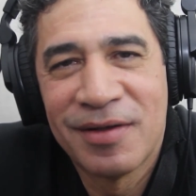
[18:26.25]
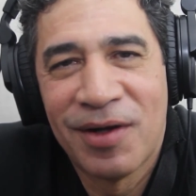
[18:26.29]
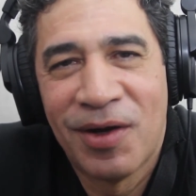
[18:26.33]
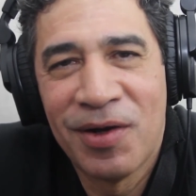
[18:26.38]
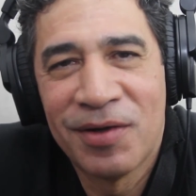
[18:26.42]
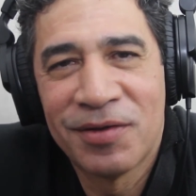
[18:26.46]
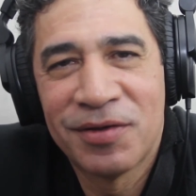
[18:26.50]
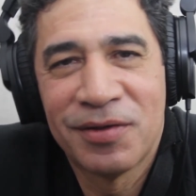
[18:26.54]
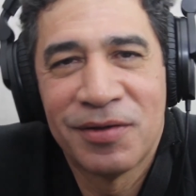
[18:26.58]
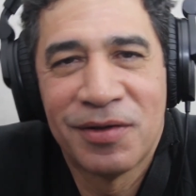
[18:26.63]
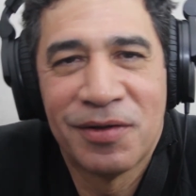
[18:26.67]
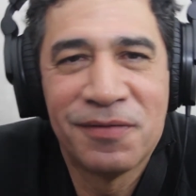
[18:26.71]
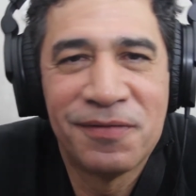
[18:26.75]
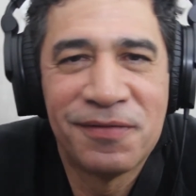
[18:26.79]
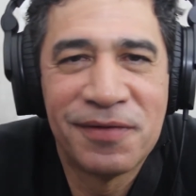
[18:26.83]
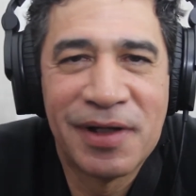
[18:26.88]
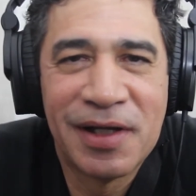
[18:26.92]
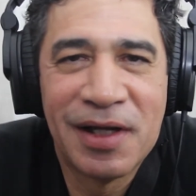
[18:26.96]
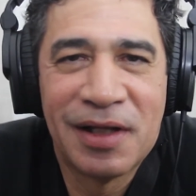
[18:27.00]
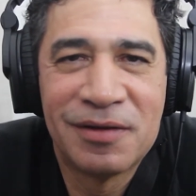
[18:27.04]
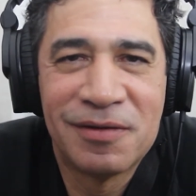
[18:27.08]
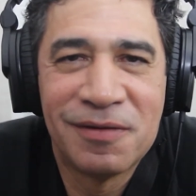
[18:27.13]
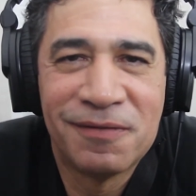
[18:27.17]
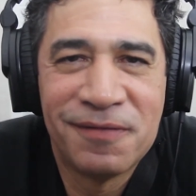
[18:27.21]
Also, don't
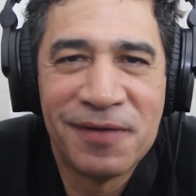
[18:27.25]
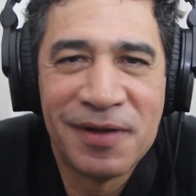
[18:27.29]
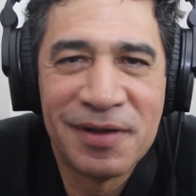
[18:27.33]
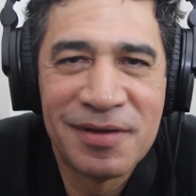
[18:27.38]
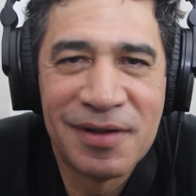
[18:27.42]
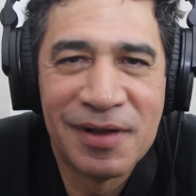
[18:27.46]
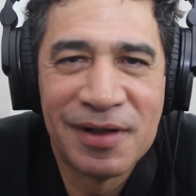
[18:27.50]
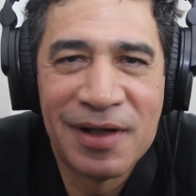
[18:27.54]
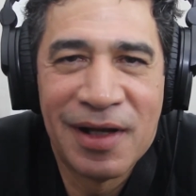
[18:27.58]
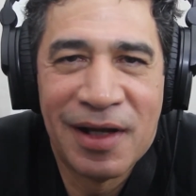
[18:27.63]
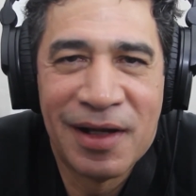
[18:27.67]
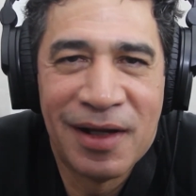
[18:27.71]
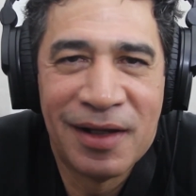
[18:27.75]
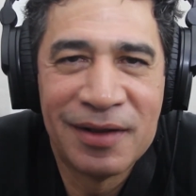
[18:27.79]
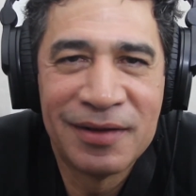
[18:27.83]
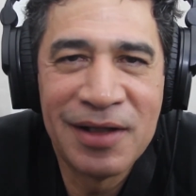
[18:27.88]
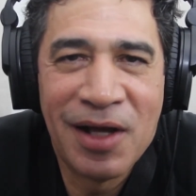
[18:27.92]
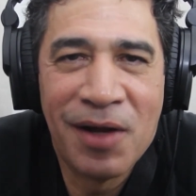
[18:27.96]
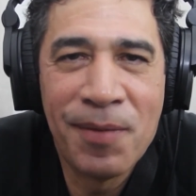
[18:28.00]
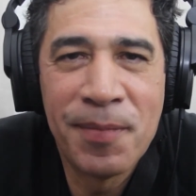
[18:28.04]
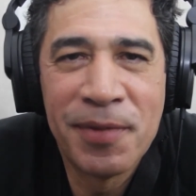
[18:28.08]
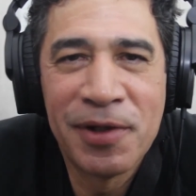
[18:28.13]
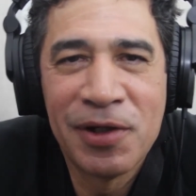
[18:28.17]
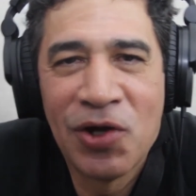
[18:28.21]
forget to visit
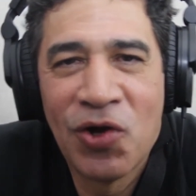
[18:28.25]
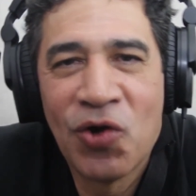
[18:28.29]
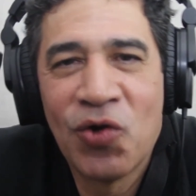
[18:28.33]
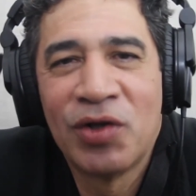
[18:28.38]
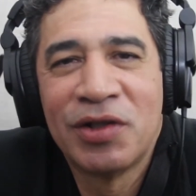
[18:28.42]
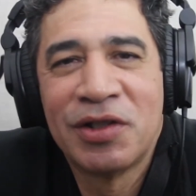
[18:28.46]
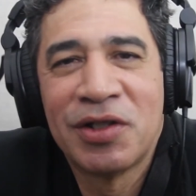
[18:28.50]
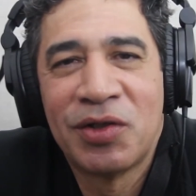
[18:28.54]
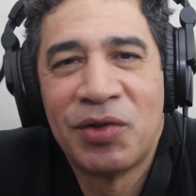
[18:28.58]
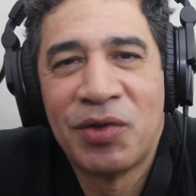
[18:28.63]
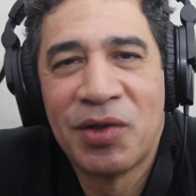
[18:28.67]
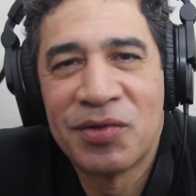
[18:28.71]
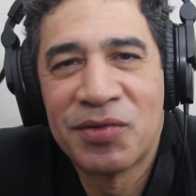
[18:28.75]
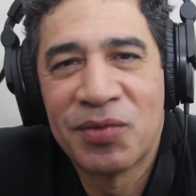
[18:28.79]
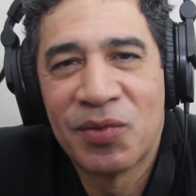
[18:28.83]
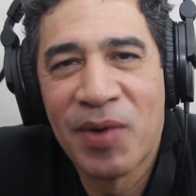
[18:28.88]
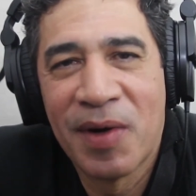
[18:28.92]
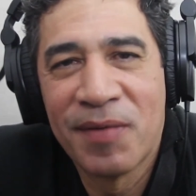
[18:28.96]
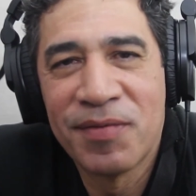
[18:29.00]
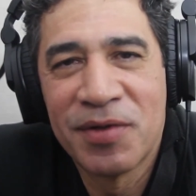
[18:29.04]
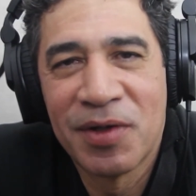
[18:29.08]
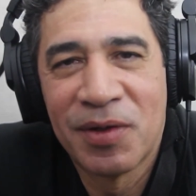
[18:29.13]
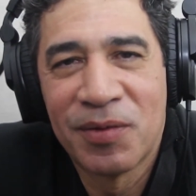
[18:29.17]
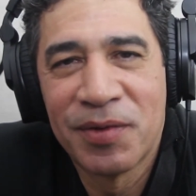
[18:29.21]
down below in the
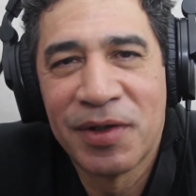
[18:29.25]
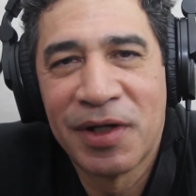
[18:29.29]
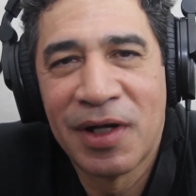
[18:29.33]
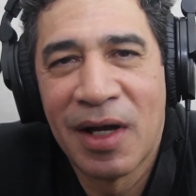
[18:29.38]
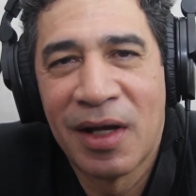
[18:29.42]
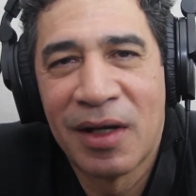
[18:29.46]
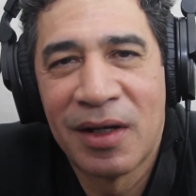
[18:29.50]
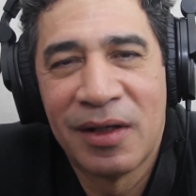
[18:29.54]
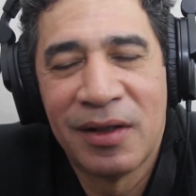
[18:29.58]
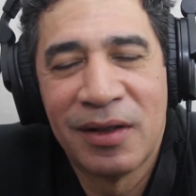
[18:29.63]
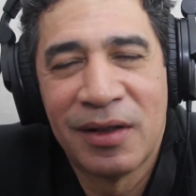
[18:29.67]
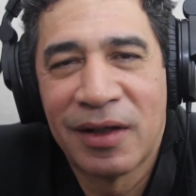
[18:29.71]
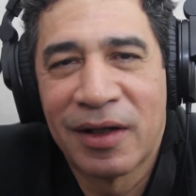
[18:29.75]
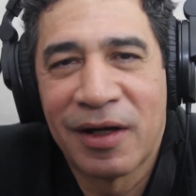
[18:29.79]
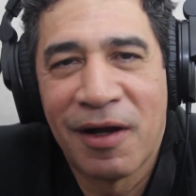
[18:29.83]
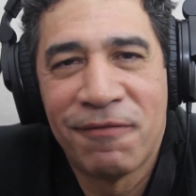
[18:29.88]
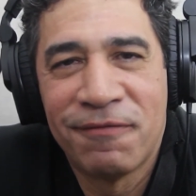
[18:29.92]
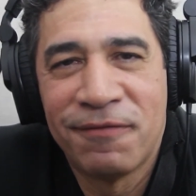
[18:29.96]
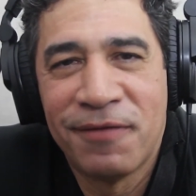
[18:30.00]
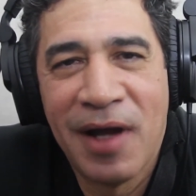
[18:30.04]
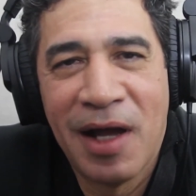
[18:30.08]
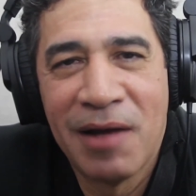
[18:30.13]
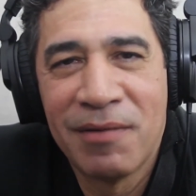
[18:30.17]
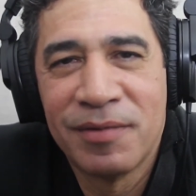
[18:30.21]
description. We got a
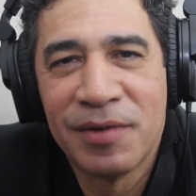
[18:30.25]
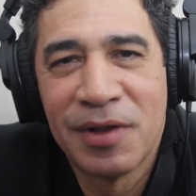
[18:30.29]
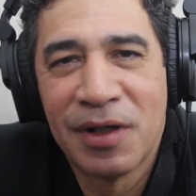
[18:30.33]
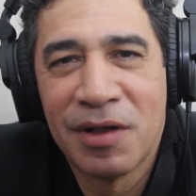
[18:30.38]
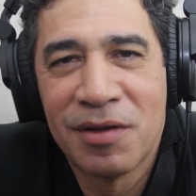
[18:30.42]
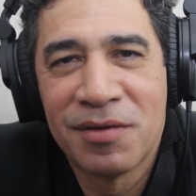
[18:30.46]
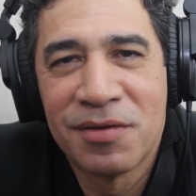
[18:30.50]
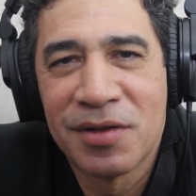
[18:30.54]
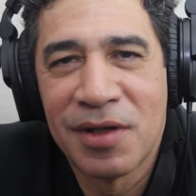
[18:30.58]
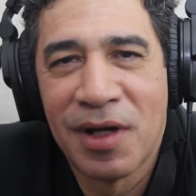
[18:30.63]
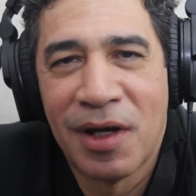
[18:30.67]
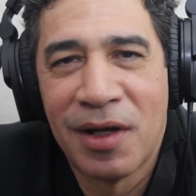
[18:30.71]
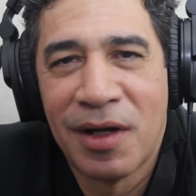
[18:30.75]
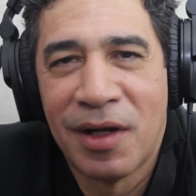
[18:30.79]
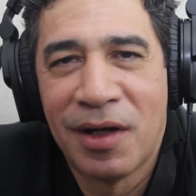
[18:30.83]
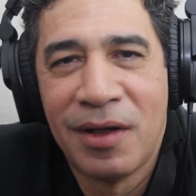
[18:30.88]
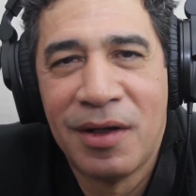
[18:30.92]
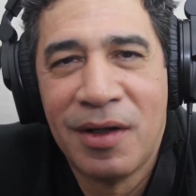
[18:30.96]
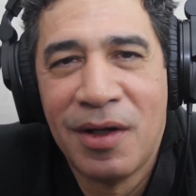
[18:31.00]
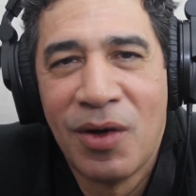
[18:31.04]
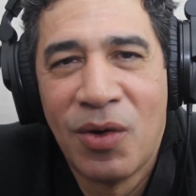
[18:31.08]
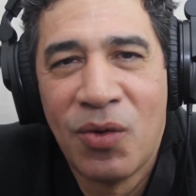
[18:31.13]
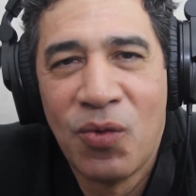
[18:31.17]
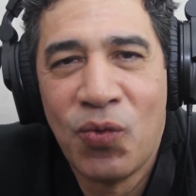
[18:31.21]
fabulous
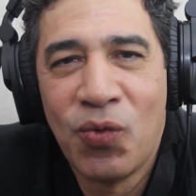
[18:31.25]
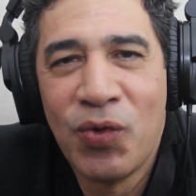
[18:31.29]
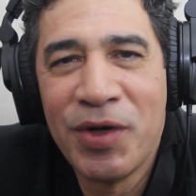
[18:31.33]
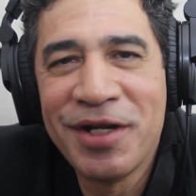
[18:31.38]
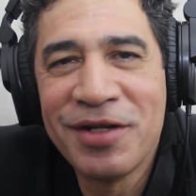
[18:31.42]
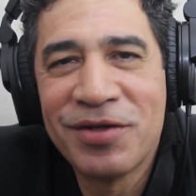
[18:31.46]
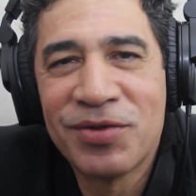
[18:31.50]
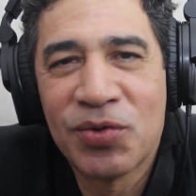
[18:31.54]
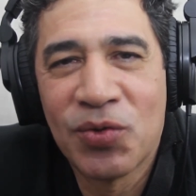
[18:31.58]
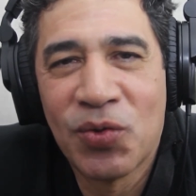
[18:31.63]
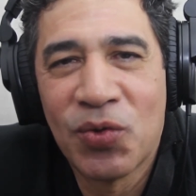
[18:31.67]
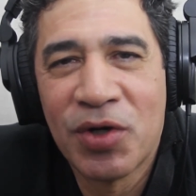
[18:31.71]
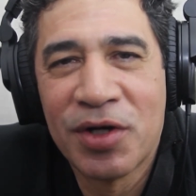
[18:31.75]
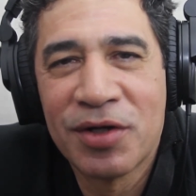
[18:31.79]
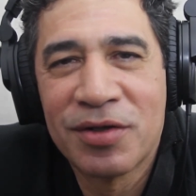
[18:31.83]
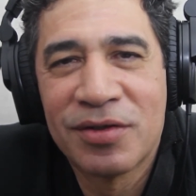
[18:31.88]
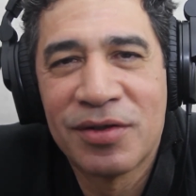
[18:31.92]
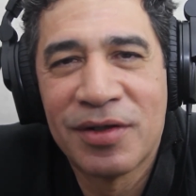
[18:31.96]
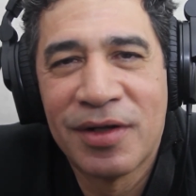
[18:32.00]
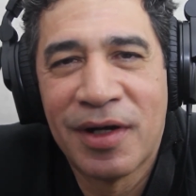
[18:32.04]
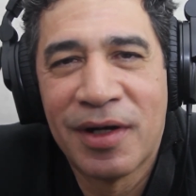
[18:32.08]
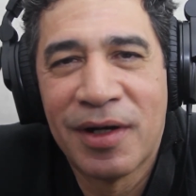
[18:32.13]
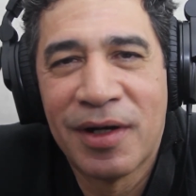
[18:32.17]
resource.